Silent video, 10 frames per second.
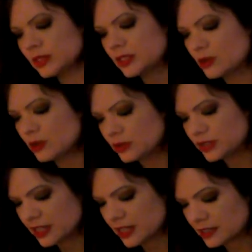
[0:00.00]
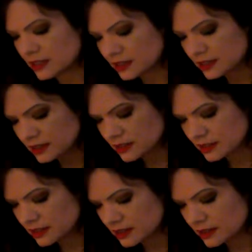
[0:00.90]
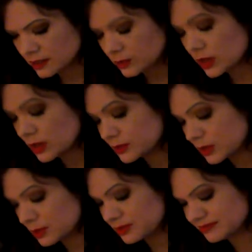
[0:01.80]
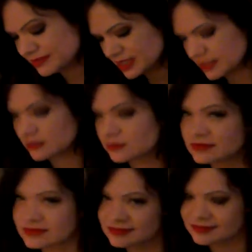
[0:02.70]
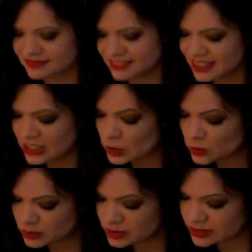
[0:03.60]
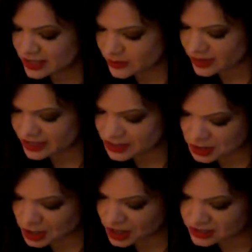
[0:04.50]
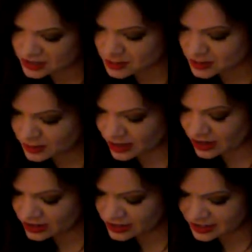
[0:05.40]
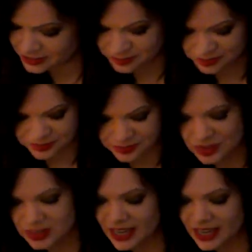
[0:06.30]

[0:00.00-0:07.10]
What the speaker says: holding, well, the woman who's not wearing a shirt is really what I call her. I